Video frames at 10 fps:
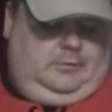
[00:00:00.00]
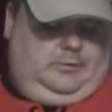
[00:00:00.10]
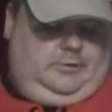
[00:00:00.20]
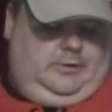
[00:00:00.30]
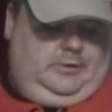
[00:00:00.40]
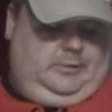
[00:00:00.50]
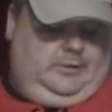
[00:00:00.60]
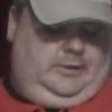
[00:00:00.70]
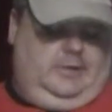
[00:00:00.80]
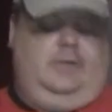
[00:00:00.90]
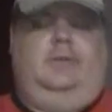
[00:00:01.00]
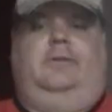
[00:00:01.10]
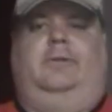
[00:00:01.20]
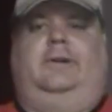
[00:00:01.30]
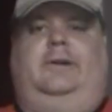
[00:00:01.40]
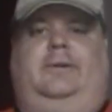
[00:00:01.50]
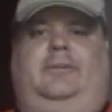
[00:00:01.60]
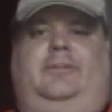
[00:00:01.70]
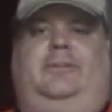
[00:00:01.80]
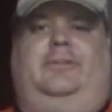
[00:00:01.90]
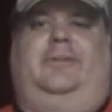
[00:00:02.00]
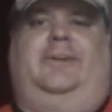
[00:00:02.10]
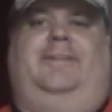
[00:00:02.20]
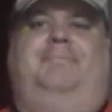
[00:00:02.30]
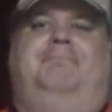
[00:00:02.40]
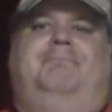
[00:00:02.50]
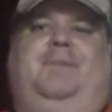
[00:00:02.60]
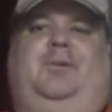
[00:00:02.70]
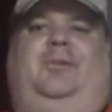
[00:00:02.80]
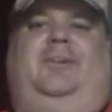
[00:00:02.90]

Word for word: We traded away two Tylers in this trade. Just